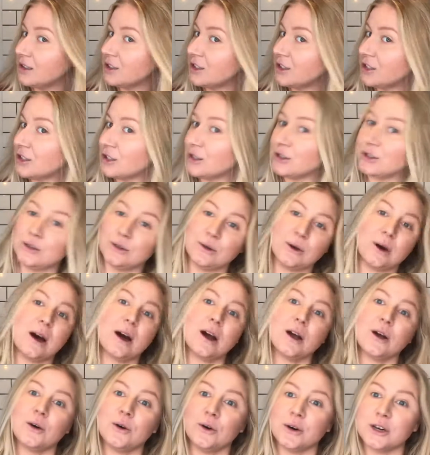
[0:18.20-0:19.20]
to
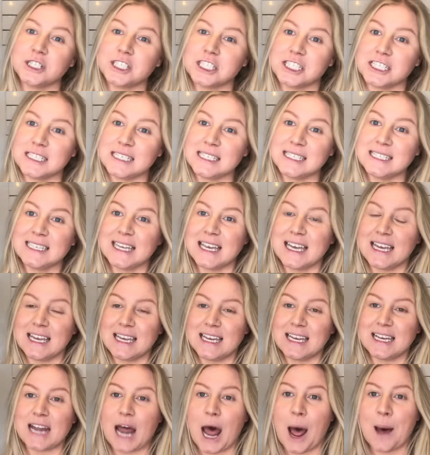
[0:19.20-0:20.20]
gorgeous
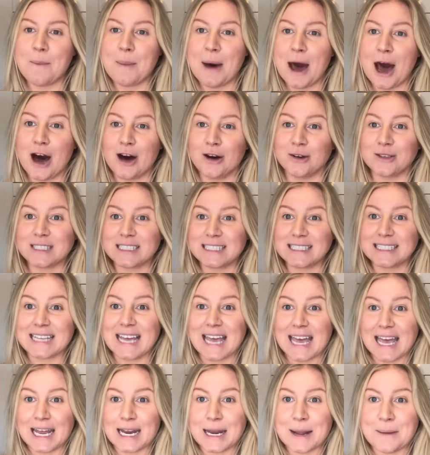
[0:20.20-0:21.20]
in about
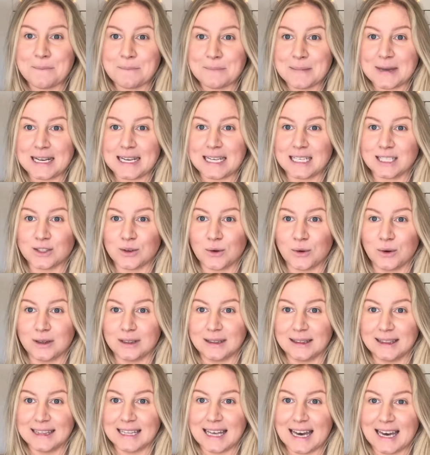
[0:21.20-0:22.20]
10 minutes or
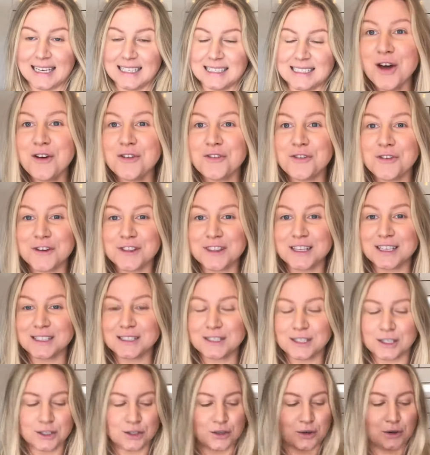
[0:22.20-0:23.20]
less. For
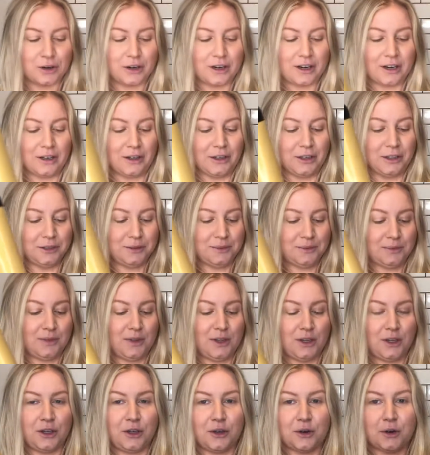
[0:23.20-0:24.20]
this tutorial,
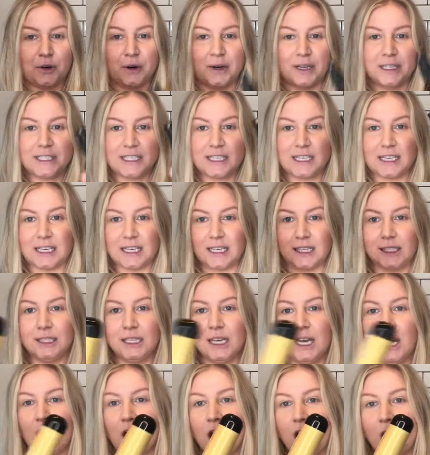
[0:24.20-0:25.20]
you're going to need
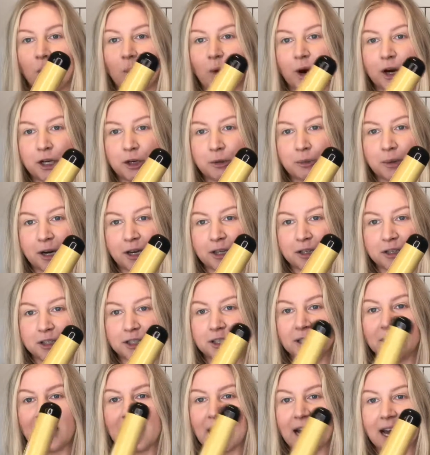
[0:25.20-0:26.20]
a water
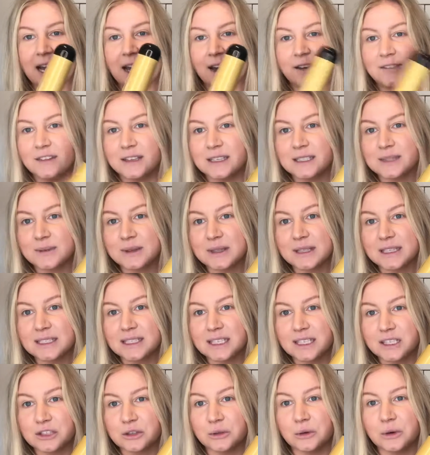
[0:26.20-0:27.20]
bottle. I have this with
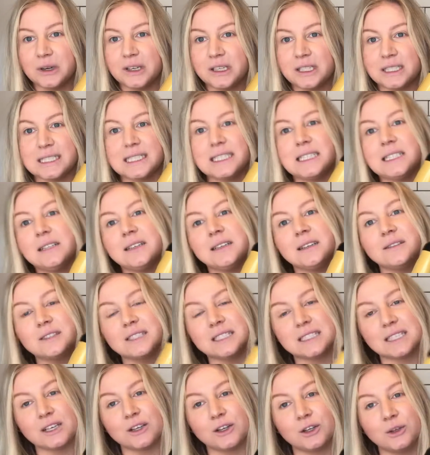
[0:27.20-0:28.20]
essential oils in it of
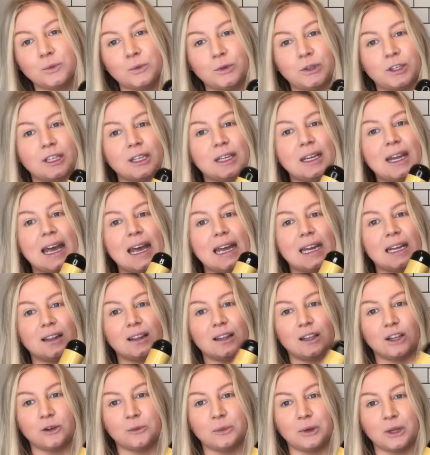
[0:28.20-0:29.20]
cedar wood and a
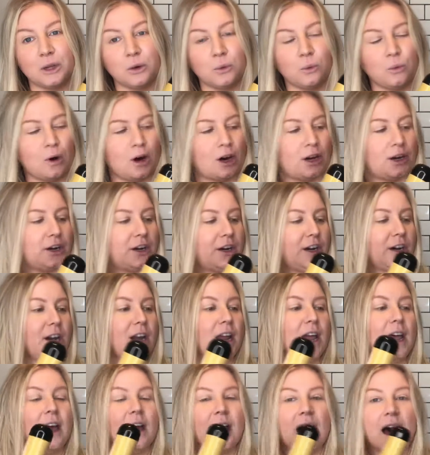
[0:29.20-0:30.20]
little bit of water,
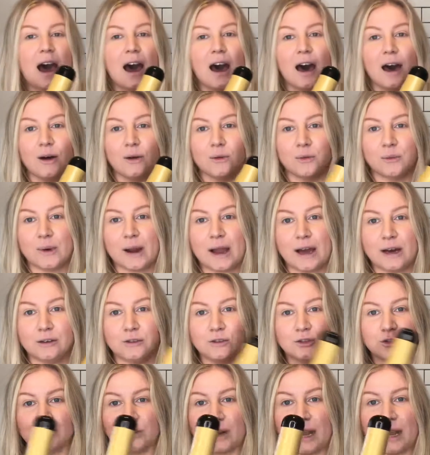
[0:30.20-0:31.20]
a
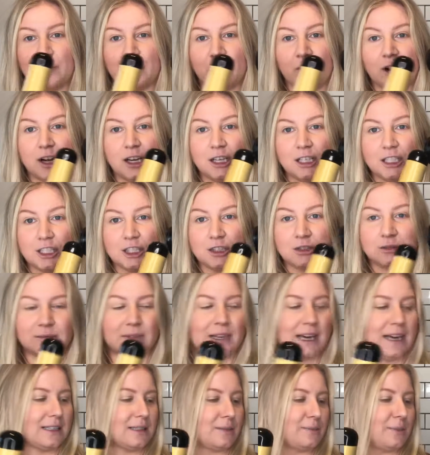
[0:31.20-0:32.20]
round dry brush
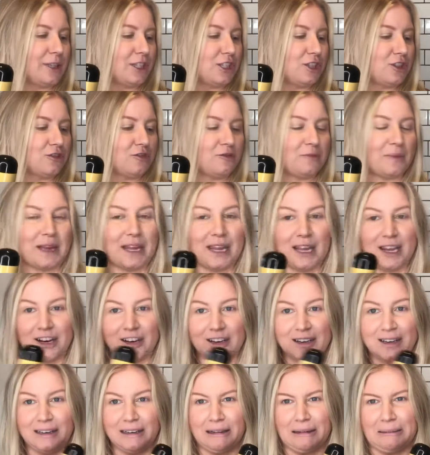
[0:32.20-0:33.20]
that has a bunch of my
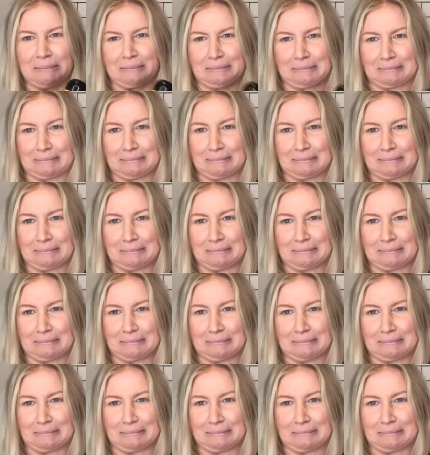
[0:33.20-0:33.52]
hair in it,